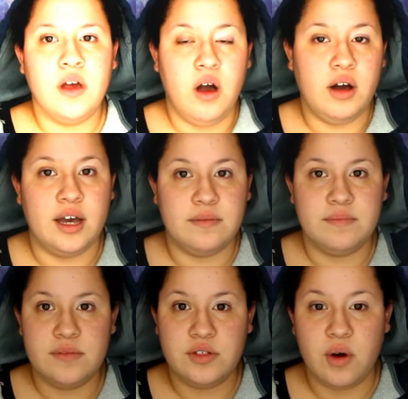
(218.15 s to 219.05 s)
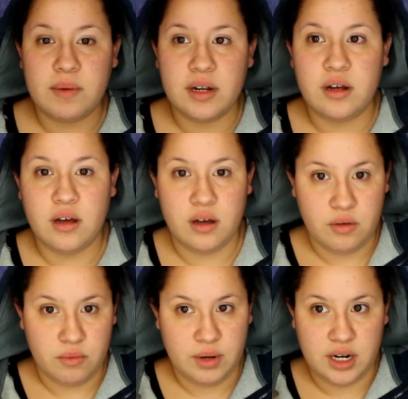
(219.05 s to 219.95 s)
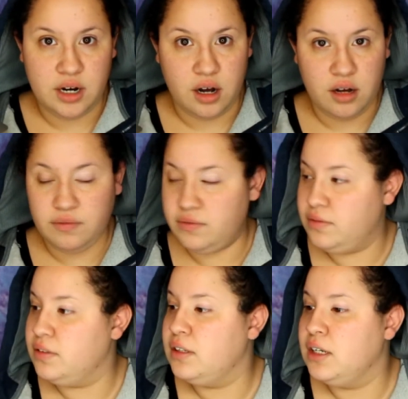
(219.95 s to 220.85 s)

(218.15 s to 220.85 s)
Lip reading: Okay, so I'm gonna read it off